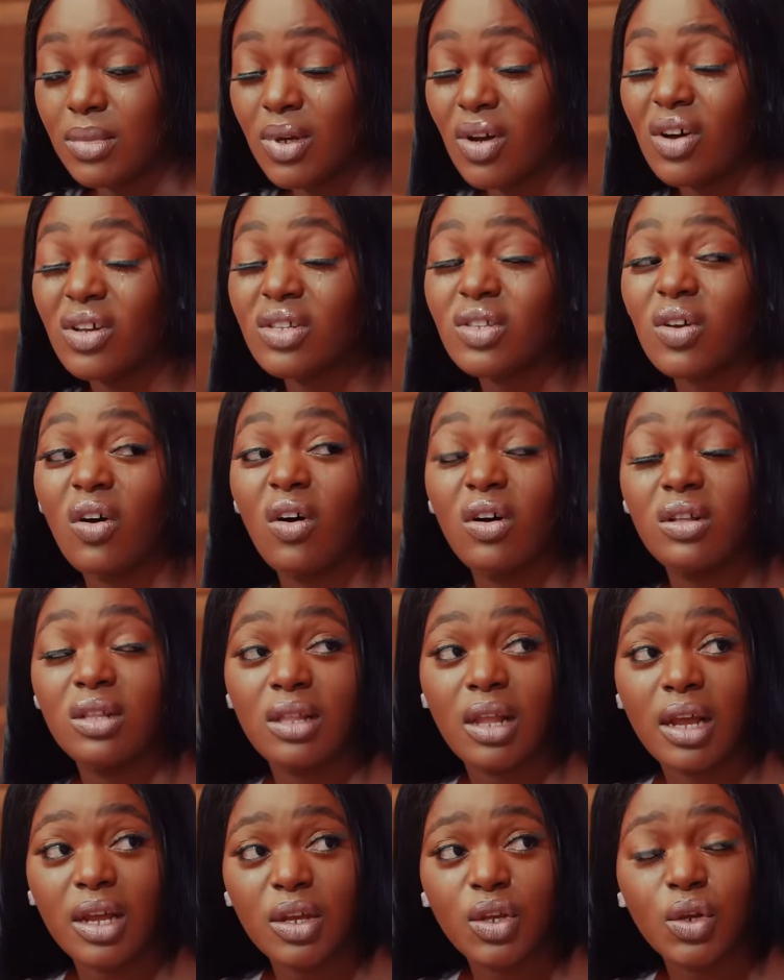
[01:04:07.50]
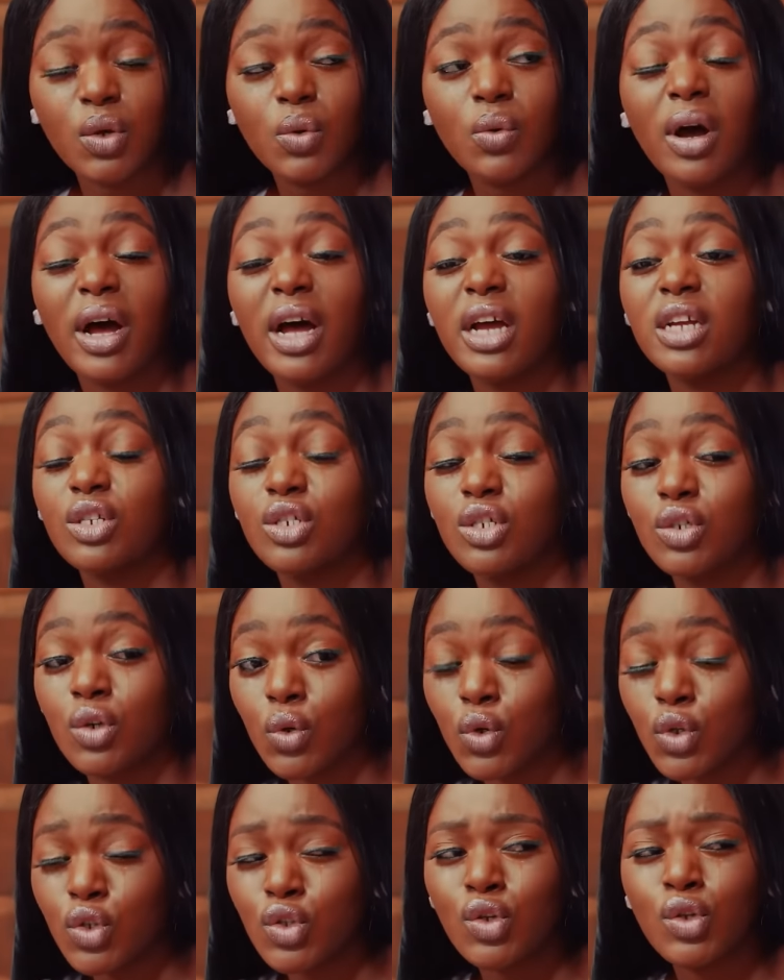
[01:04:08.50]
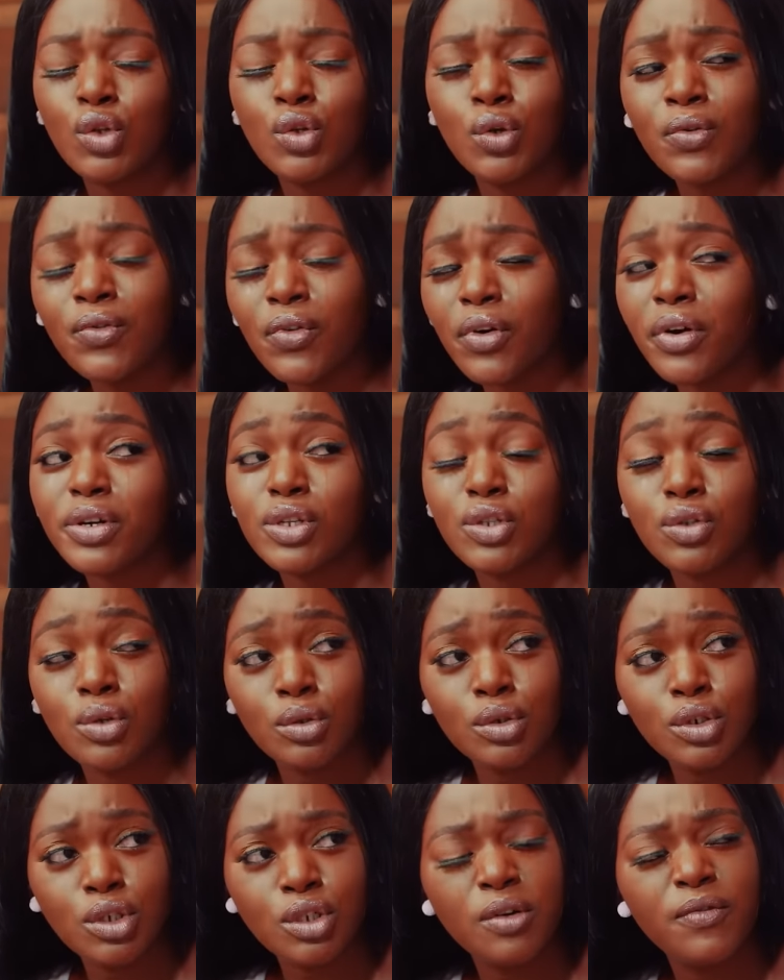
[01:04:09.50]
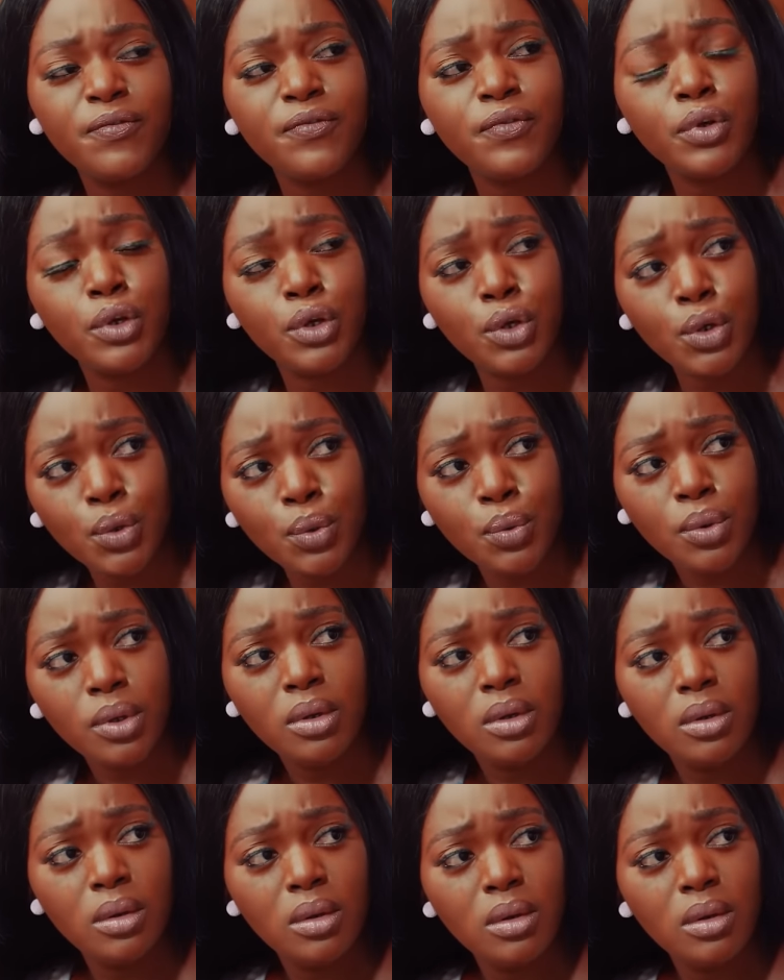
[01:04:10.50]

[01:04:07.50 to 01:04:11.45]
Because unlike you, I chose to look for a solution for you.